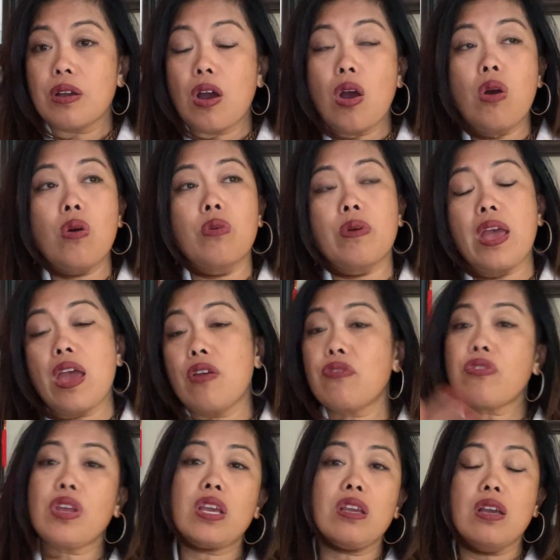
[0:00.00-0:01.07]
Oh,
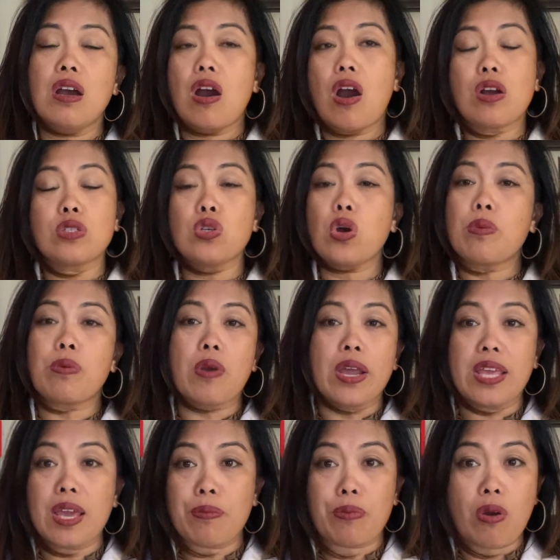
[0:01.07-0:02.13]
every October I
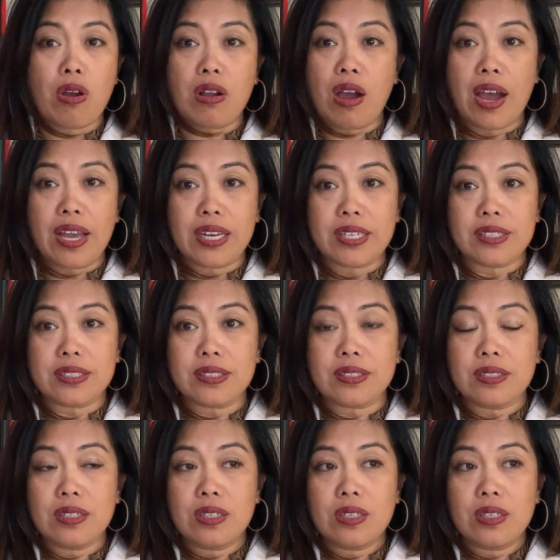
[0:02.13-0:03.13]
get bronchitis.